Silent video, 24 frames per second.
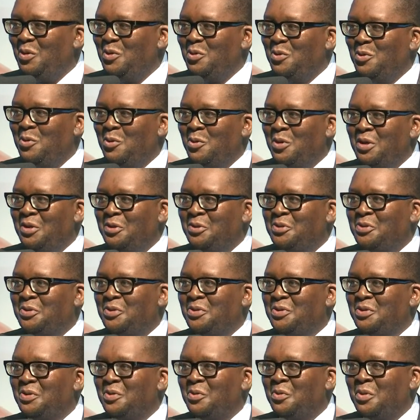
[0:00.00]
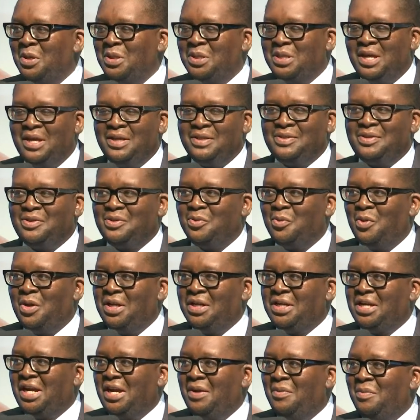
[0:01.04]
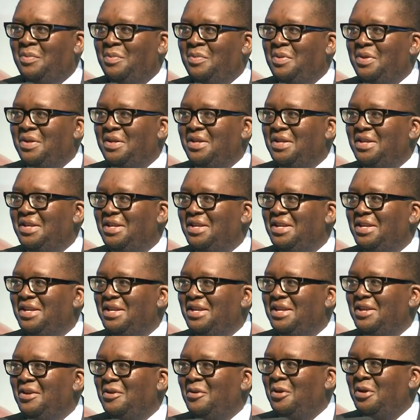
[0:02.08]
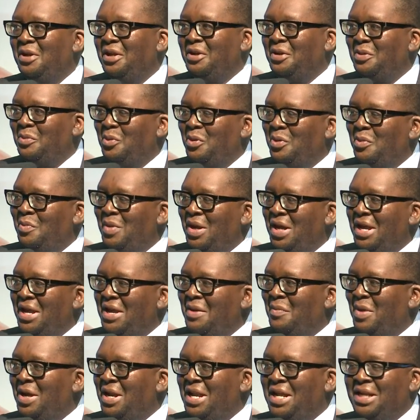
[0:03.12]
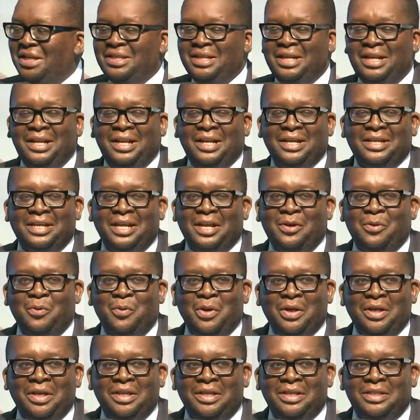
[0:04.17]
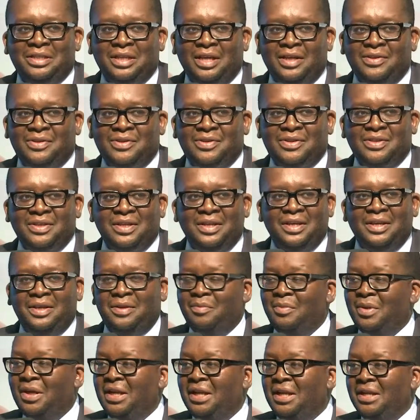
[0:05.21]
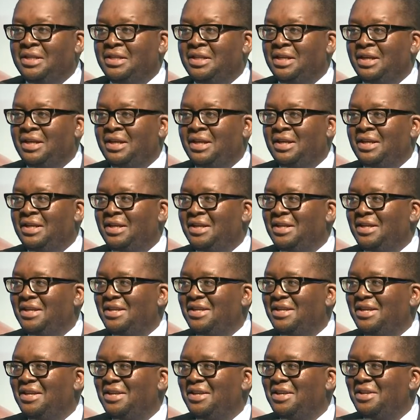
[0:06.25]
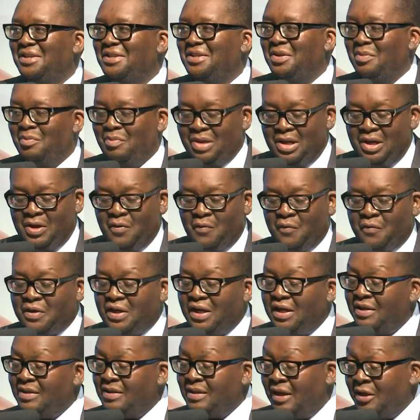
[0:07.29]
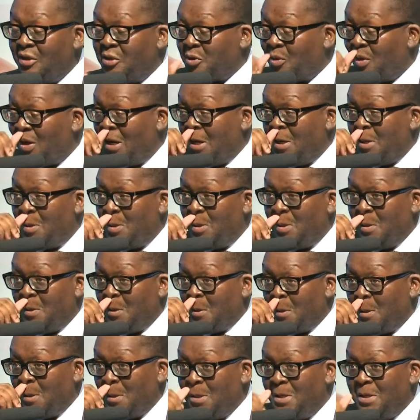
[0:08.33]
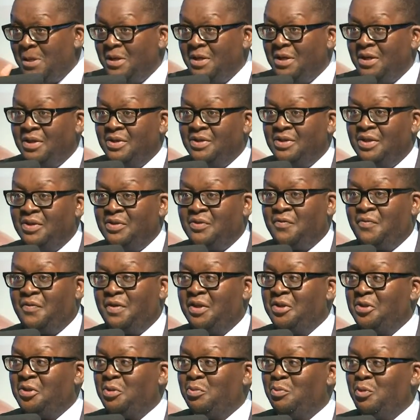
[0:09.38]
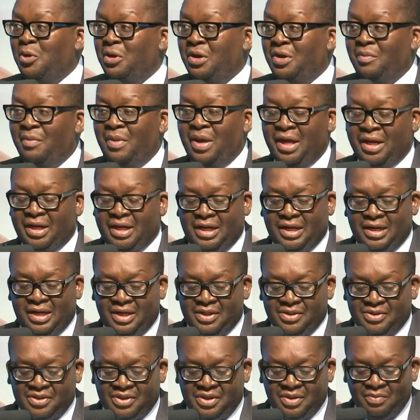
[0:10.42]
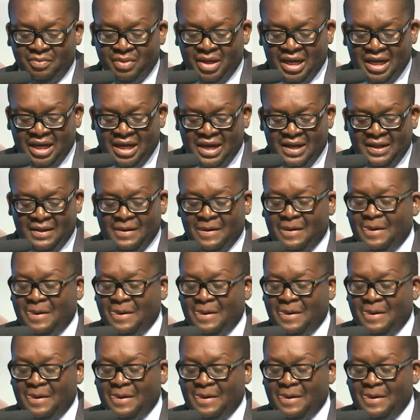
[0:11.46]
who is with us. Welcome, Honorable Mayor Malandela. Can we just say Malandela, the mayor of King Echwayo, is his first Munimec as the mayor.